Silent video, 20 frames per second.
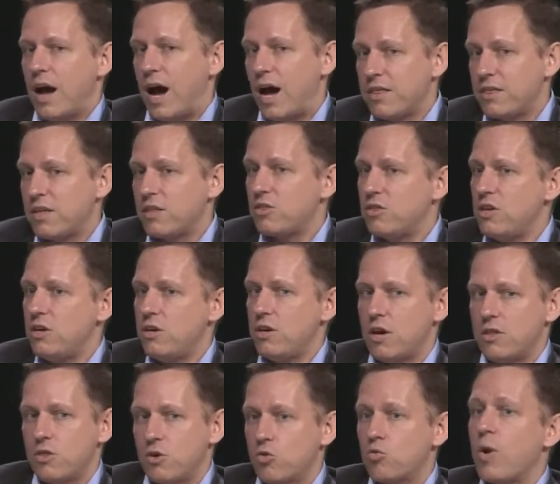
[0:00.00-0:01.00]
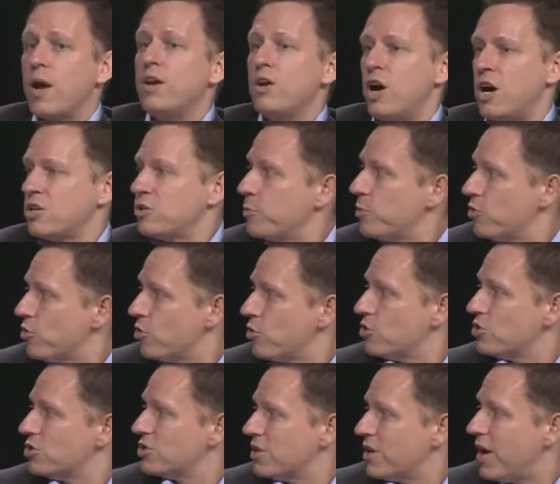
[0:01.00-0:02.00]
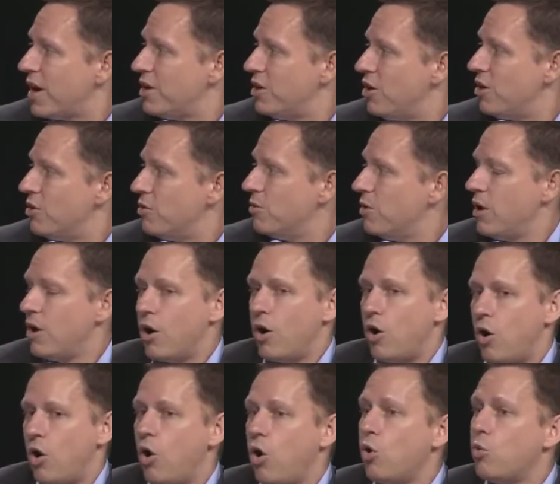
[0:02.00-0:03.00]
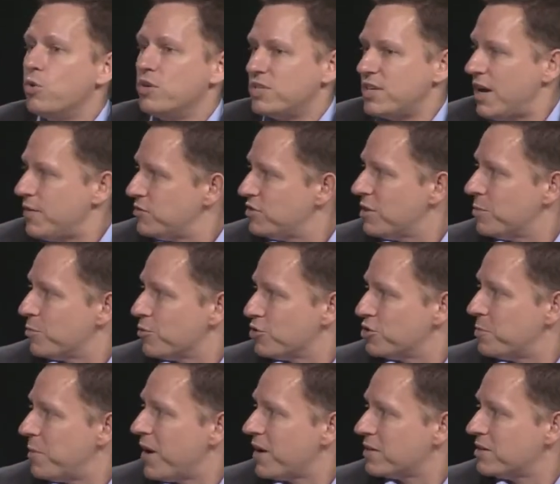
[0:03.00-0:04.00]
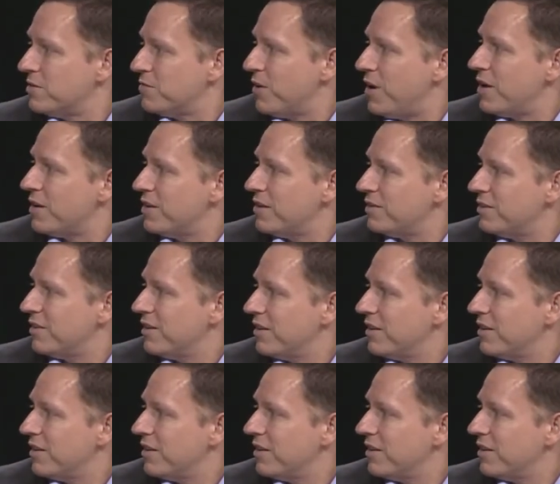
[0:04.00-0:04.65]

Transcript: I think the, uh, the great entrepreneurs that I know always have some perspective on it.